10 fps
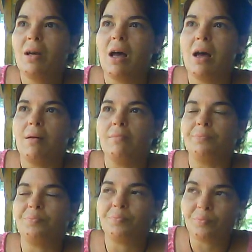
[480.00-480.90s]
I
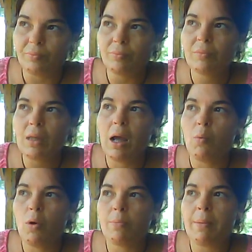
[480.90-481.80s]

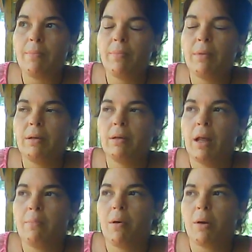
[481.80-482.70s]
wore my
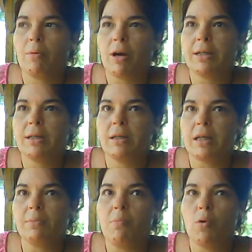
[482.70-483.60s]
lumbar brace
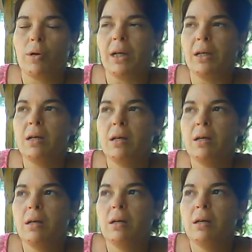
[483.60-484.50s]
this morning,
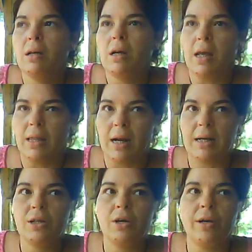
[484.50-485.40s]
and then I
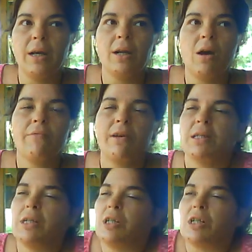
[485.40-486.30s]
took it off
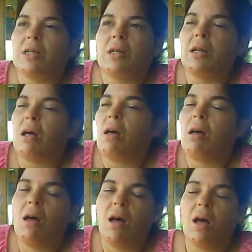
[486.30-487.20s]
because it just,
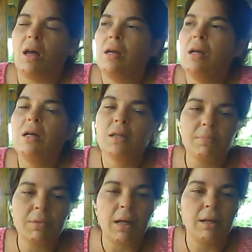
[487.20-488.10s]

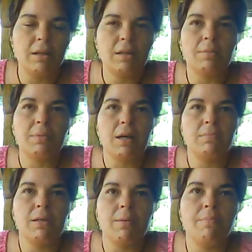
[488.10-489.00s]

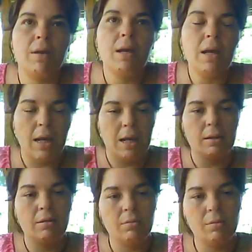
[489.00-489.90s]
sometimes
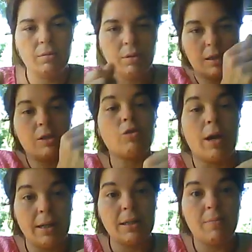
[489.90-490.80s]
it
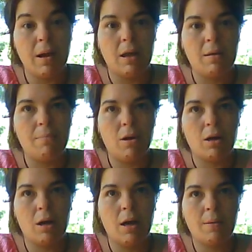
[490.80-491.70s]
straightens my
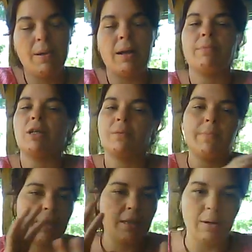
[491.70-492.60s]
lumbar up, and it just
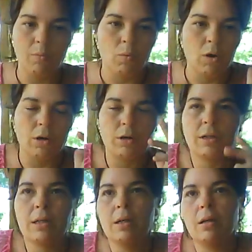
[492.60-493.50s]
makes it
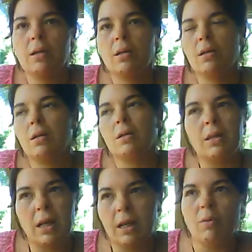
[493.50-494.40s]
worse
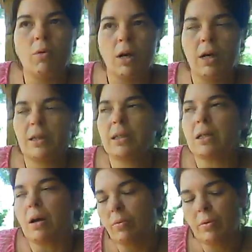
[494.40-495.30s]
than it was.
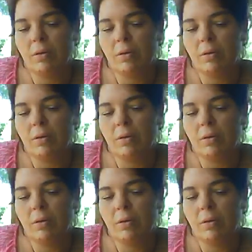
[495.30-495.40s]
So